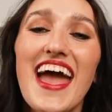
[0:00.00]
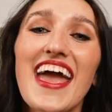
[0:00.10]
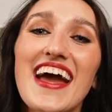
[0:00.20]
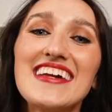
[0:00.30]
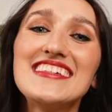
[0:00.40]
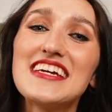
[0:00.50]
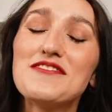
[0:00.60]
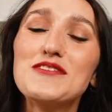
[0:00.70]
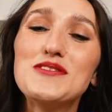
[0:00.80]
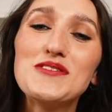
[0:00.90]
And if
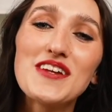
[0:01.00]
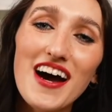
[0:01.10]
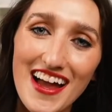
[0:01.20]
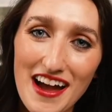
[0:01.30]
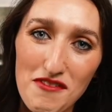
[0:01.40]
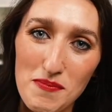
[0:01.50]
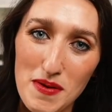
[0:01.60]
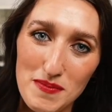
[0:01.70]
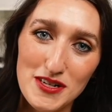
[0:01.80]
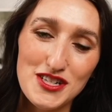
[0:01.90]
you do not have a
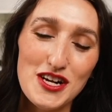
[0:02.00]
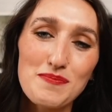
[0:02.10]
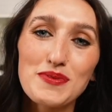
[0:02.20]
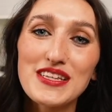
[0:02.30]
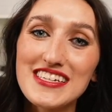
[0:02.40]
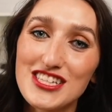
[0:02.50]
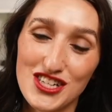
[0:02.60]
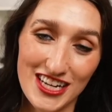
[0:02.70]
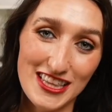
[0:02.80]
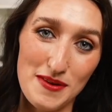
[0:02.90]
membership, please
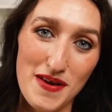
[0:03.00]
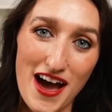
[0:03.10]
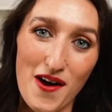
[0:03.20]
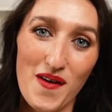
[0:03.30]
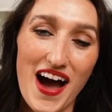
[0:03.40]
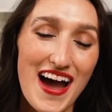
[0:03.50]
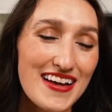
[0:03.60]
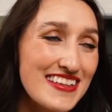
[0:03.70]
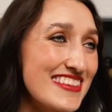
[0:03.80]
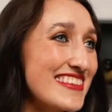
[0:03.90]
check them out.
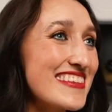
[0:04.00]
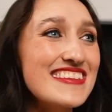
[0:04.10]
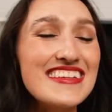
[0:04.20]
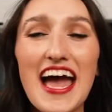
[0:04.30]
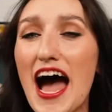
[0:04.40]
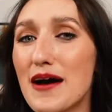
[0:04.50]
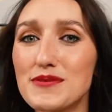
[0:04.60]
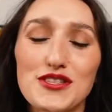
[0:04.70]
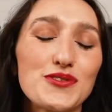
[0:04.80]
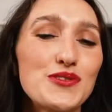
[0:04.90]
I
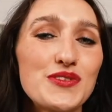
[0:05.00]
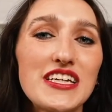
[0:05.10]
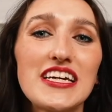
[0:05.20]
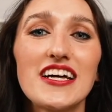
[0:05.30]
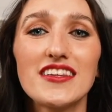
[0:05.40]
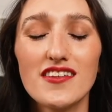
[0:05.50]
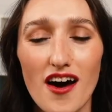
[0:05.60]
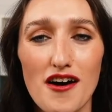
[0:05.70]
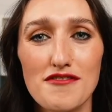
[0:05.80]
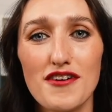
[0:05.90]
absolutely
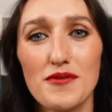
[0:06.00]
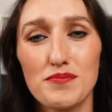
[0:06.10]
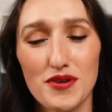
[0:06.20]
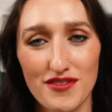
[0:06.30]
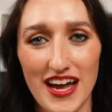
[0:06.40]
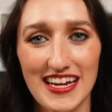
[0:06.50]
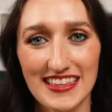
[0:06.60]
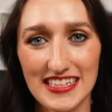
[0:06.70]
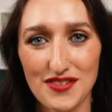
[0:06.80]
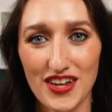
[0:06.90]
love providing
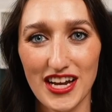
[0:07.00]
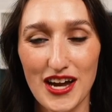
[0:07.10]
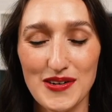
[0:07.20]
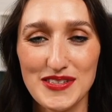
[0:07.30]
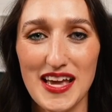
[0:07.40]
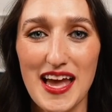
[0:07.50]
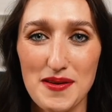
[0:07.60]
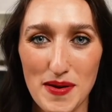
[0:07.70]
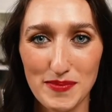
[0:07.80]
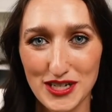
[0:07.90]
these videos
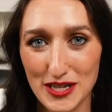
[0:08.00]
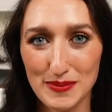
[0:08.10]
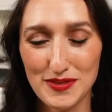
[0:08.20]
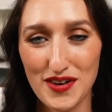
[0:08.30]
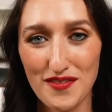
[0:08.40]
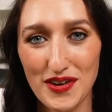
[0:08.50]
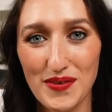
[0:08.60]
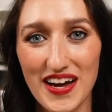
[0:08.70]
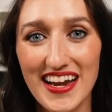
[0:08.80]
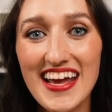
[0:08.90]
and memberships for
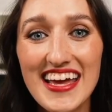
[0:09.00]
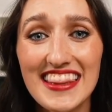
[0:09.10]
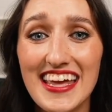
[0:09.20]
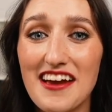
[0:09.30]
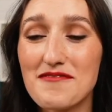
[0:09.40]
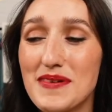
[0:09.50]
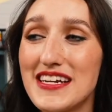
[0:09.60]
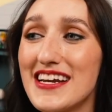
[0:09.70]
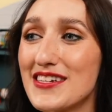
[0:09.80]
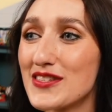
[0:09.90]
everyone. They have
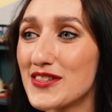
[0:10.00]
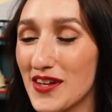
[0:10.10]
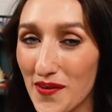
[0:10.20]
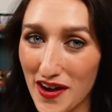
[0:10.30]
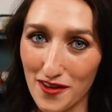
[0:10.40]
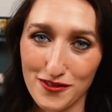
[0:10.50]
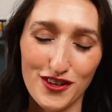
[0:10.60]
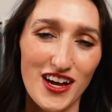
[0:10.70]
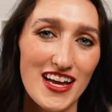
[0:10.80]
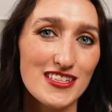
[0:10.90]
been so
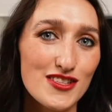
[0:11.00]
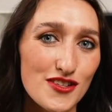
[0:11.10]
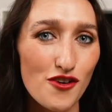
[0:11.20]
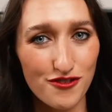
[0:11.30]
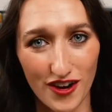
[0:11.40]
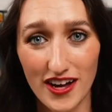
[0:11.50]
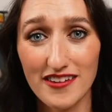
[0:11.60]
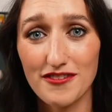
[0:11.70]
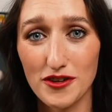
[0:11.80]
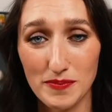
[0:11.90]
helpful and so
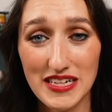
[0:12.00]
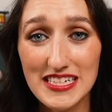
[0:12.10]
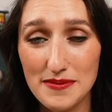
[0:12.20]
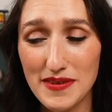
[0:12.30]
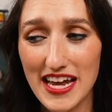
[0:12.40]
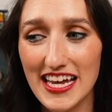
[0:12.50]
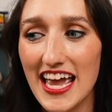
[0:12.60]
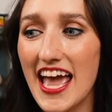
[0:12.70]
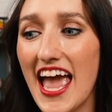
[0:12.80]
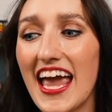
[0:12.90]
fun for me to make,
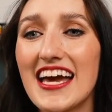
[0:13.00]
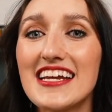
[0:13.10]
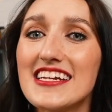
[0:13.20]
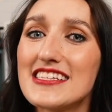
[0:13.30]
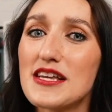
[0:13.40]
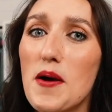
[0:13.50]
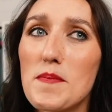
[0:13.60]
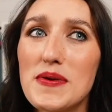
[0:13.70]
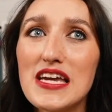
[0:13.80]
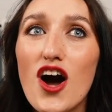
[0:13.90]
and it is
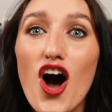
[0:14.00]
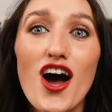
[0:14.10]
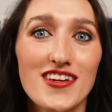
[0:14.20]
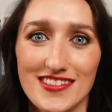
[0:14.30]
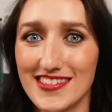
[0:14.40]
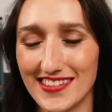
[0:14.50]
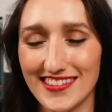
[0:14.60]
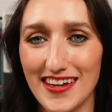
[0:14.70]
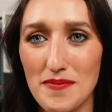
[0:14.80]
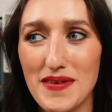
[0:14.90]
beyond
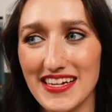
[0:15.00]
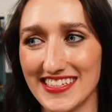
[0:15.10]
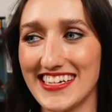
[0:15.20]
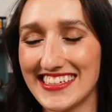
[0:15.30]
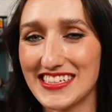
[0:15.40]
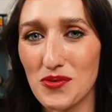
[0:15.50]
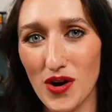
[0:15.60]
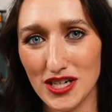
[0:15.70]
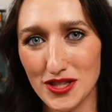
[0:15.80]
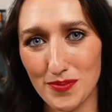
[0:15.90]
amazing to
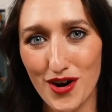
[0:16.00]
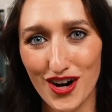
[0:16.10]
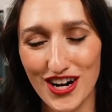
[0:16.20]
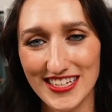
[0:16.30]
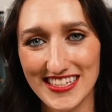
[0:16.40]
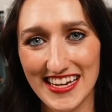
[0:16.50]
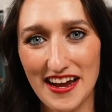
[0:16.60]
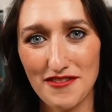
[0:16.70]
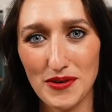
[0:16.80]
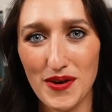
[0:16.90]
watch the progress in
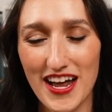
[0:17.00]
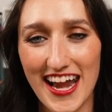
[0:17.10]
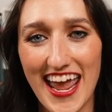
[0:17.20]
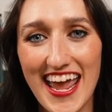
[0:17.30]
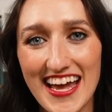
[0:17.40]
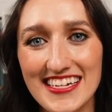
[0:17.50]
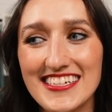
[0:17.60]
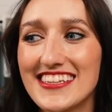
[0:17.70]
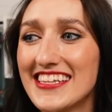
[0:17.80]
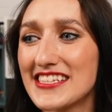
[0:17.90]
everyone,
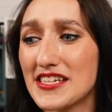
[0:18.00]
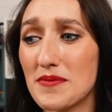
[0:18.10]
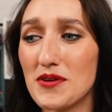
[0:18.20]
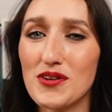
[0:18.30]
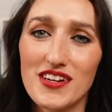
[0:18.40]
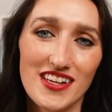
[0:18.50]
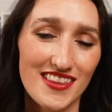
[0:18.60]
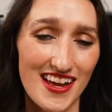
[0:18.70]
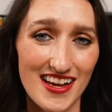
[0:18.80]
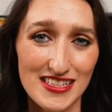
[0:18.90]
and this community
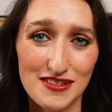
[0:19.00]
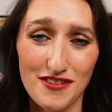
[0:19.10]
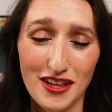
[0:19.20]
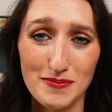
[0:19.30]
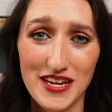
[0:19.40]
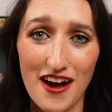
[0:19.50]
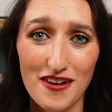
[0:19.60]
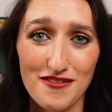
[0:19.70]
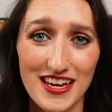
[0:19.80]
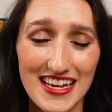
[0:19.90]
that has developed out
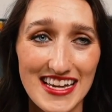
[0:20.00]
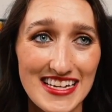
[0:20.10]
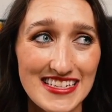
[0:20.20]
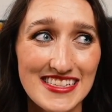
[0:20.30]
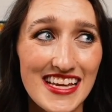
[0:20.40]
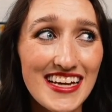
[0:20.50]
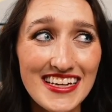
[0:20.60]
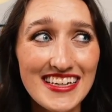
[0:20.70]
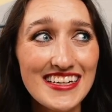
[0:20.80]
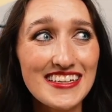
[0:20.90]
of it is
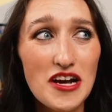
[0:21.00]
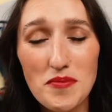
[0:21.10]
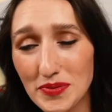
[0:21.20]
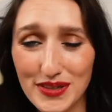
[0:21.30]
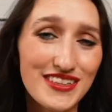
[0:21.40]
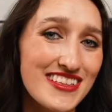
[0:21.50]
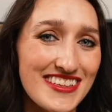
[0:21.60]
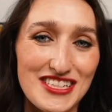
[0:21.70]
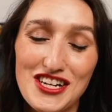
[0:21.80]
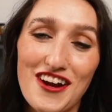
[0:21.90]
completely
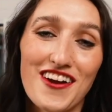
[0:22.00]
the cherry